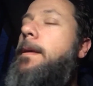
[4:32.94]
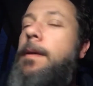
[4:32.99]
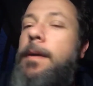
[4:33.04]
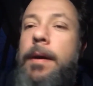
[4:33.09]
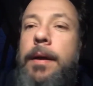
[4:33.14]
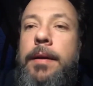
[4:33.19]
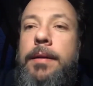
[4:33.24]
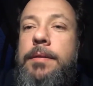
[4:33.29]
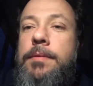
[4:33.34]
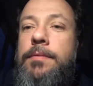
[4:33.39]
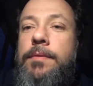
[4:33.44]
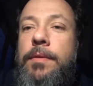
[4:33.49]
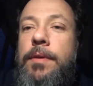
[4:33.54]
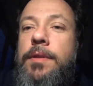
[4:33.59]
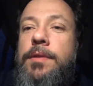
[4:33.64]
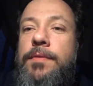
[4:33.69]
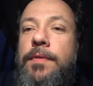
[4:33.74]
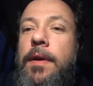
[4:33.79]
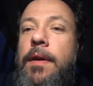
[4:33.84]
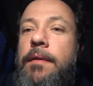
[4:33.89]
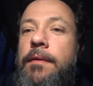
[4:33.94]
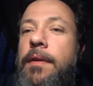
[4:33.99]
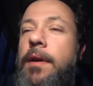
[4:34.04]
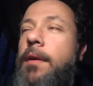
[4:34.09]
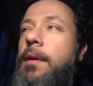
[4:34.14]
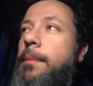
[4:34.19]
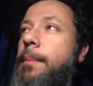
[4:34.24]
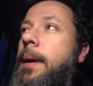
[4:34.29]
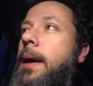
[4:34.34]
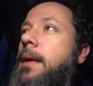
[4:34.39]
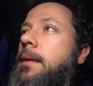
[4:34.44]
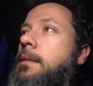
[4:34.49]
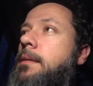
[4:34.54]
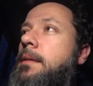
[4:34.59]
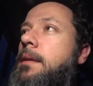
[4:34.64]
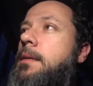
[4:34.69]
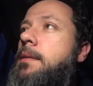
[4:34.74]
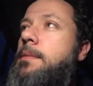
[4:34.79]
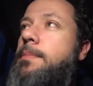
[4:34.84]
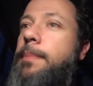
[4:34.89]
It's very, very
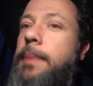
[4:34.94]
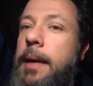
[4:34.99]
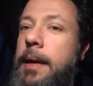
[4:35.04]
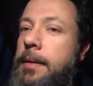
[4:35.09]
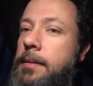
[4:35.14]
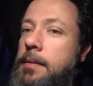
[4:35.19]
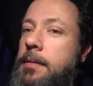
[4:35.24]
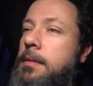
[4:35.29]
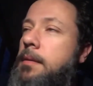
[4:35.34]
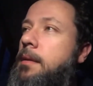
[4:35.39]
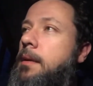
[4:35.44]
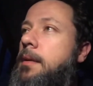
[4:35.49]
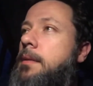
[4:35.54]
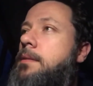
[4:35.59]
bad. It's bad.